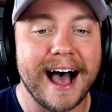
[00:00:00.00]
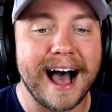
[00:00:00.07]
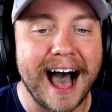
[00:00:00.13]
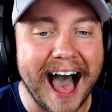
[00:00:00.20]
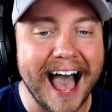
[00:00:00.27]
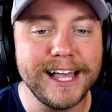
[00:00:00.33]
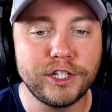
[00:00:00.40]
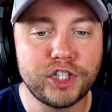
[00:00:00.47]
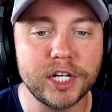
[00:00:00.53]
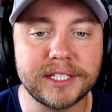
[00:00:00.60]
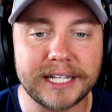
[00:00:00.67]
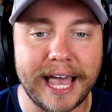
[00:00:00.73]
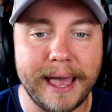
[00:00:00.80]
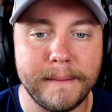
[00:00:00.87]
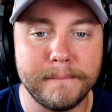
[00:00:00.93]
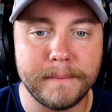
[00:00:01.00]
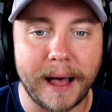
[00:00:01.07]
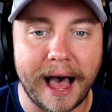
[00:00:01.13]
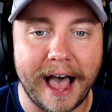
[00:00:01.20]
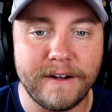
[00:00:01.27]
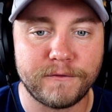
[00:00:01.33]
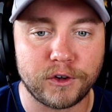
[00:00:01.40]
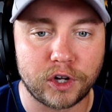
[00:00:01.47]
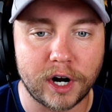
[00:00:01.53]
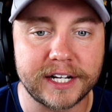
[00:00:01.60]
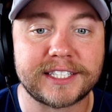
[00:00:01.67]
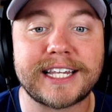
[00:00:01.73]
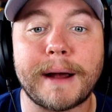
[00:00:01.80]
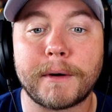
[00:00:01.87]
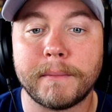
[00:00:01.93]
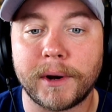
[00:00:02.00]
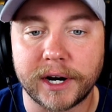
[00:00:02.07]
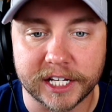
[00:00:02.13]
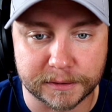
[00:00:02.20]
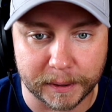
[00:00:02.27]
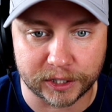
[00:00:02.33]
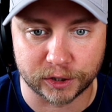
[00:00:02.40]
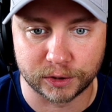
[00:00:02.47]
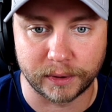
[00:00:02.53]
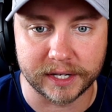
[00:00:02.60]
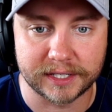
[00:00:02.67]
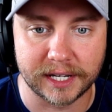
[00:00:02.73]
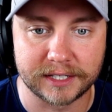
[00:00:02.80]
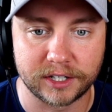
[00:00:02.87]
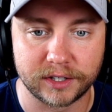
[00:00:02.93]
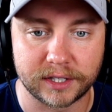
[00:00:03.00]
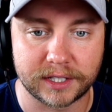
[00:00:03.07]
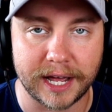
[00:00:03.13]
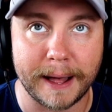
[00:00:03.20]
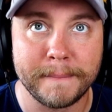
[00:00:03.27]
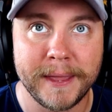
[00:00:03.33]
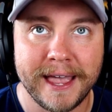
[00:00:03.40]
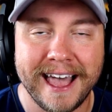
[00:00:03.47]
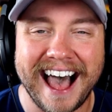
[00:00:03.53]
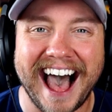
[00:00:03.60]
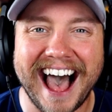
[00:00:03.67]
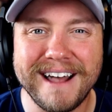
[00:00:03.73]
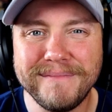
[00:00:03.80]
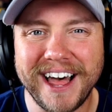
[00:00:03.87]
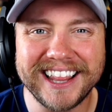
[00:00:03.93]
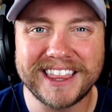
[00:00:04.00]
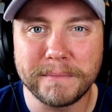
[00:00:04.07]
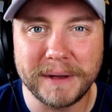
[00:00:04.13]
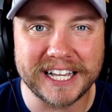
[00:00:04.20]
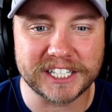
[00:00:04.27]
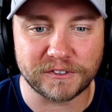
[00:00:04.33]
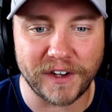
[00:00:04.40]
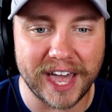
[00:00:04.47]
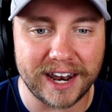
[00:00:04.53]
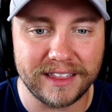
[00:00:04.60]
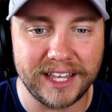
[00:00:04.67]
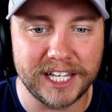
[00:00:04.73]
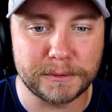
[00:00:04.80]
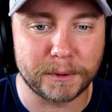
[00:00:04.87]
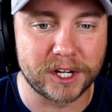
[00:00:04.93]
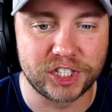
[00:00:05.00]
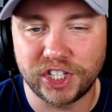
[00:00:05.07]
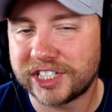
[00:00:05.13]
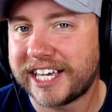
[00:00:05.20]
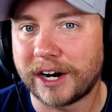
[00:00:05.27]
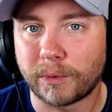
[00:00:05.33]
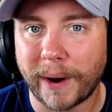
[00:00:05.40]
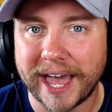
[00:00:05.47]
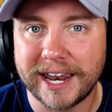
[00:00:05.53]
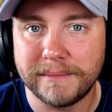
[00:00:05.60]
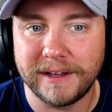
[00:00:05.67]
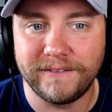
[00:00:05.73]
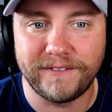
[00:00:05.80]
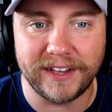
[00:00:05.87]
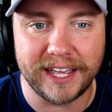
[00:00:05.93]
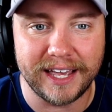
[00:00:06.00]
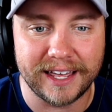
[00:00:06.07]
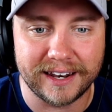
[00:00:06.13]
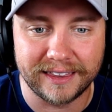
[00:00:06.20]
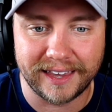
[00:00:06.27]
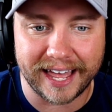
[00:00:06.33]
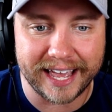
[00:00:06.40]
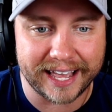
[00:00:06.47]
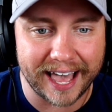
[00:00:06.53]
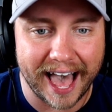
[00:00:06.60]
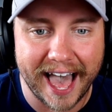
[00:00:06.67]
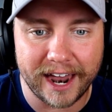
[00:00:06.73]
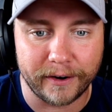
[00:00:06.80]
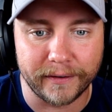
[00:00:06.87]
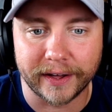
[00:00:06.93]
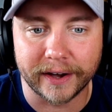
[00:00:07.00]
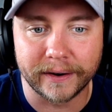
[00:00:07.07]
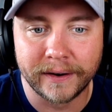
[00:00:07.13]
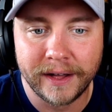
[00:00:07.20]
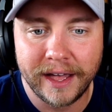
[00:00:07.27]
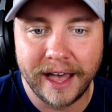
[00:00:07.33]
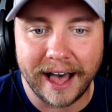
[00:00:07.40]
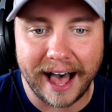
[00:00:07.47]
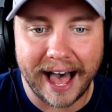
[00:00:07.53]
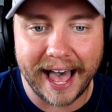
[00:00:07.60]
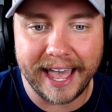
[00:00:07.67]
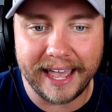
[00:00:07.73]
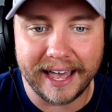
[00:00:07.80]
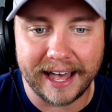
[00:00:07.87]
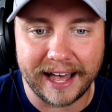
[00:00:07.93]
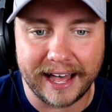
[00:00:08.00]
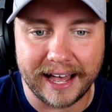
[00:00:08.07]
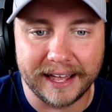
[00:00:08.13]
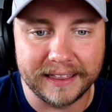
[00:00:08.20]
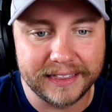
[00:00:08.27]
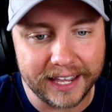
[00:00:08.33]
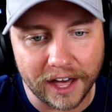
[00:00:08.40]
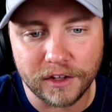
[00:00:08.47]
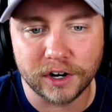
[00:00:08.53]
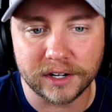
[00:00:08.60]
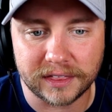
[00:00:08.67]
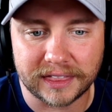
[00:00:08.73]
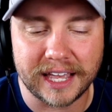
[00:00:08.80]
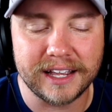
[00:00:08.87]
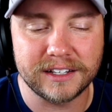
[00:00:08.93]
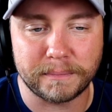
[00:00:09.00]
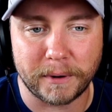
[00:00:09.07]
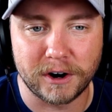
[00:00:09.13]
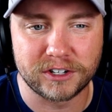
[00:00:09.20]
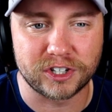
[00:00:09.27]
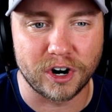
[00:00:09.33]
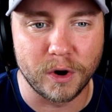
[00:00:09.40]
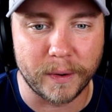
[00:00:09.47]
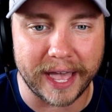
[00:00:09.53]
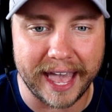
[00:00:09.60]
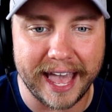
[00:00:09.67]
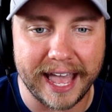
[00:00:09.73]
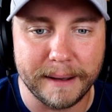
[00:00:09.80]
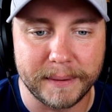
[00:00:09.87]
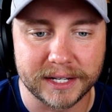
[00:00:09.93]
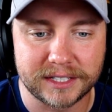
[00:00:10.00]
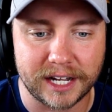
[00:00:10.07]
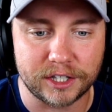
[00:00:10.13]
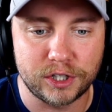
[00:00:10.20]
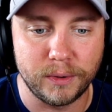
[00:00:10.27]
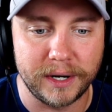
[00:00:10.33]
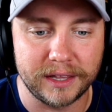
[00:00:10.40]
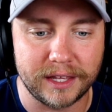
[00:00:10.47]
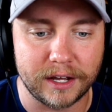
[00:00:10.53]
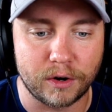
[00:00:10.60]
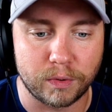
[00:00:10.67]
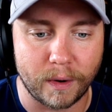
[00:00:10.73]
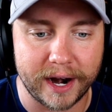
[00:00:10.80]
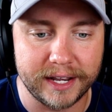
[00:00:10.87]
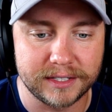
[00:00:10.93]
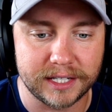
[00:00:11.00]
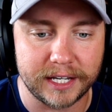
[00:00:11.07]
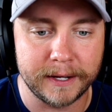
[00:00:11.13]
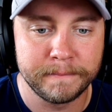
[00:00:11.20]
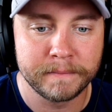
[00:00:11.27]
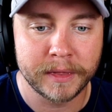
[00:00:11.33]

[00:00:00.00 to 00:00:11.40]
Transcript: I just am, I've learned, it's Cyber Monday special is what it says here at the top. I'm not the biggest fan of these because you just get a random NV and like, I don't know. I, uh, the other thing, perks are okay, but it's not too anything crazy.